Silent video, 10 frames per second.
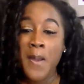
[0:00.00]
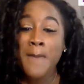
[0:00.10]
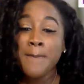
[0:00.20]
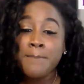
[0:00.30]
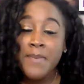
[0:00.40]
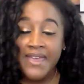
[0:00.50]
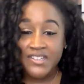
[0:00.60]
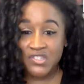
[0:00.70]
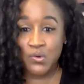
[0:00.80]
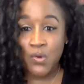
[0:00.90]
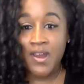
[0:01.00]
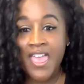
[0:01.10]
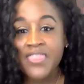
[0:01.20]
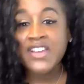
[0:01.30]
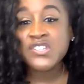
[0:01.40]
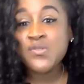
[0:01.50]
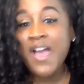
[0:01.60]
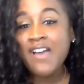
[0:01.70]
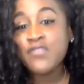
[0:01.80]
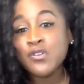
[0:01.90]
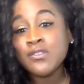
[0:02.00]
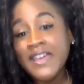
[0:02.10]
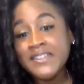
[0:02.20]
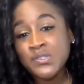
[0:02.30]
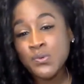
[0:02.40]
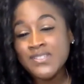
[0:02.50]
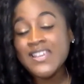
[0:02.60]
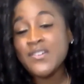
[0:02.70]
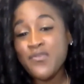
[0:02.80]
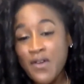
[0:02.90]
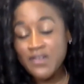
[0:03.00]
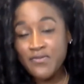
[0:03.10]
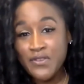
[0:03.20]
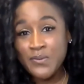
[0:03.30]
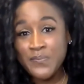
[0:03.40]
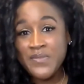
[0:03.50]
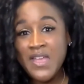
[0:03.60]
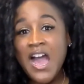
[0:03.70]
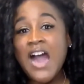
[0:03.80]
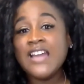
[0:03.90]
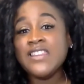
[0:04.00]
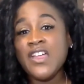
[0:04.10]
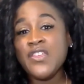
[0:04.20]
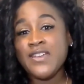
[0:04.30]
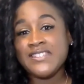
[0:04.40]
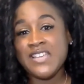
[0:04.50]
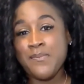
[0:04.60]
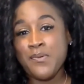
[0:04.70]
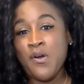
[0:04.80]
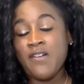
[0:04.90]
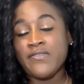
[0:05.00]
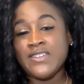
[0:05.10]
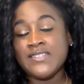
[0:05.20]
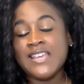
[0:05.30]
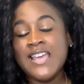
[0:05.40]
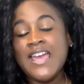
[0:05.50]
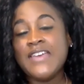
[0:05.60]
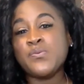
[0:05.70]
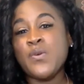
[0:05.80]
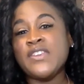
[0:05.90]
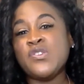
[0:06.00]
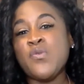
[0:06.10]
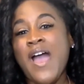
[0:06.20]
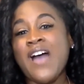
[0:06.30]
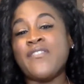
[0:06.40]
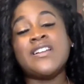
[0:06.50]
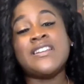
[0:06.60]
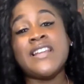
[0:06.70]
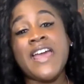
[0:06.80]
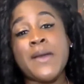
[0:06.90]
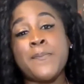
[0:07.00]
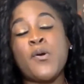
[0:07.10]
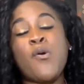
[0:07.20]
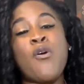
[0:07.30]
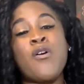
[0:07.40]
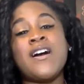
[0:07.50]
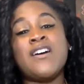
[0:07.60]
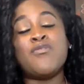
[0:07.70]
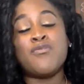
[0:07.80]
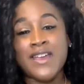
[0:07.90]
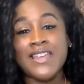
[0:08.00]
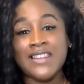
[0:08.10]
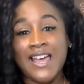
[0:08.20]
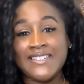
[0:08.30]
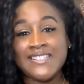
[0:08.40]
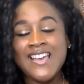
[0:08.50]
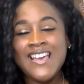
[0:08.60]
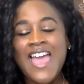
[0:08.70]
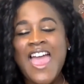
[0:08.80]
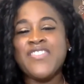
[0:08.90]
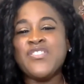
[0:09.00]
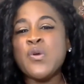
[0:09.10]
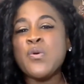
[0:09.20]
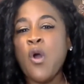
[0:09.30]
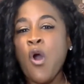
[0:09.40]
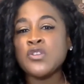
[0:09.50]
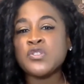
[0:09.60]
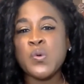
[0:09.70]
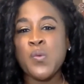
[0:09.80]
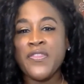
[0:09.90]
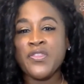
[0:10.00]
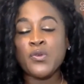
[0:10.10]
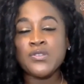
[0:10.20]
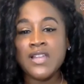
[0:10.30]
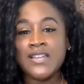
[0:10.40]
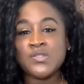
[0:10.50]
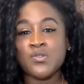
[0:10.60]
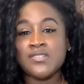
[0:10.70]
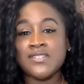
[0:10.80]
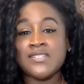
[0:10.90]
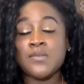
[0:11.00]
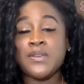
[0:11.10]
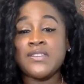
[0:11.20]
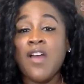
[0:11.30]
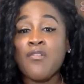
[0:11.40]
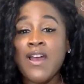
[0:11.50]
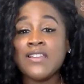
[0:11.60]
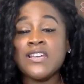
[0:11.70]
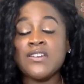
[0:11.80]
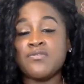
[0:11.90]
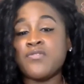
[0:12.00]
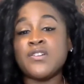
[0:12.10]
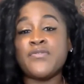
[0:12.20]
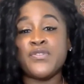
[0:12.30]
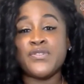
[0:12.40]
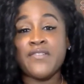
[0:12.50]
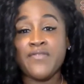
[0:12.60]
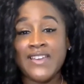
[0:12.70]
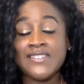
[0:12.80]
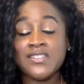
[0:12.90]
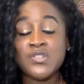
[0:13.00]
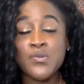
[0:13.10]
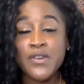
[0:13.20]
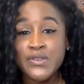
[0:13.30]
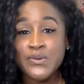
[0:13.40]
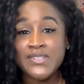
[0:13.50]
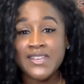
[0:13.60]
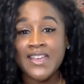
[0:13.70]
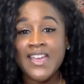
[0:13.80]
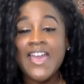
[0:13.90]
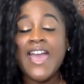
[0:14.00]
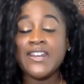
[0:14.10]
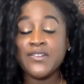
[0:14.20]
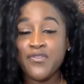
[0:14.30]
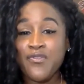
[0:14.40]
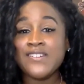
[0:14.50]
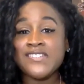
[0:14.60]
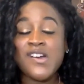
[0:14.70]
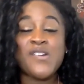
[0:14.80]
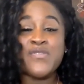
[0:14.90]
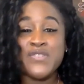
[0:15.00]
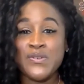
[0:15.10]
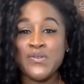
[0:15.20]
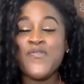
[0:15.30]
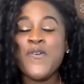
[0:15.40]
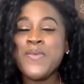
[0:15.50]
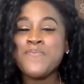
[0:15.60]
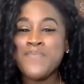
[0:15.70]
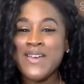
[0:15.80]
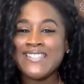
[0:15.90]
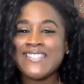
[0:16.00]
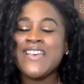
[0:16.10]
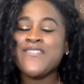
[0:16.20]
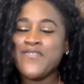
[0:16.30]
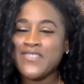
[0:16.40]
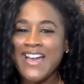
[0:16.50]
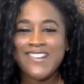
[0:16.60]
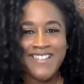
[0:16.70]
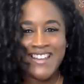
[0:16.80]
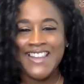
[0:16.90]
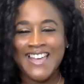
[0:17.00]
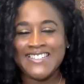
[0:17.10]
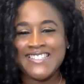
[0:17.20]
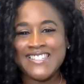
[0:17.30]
make sure that you have your light source in front of you. Another example of this is when you have a lamp or a ring light, and you would also want those light sources to be directly in front of your device that you are using and in front of you for the best flattering light.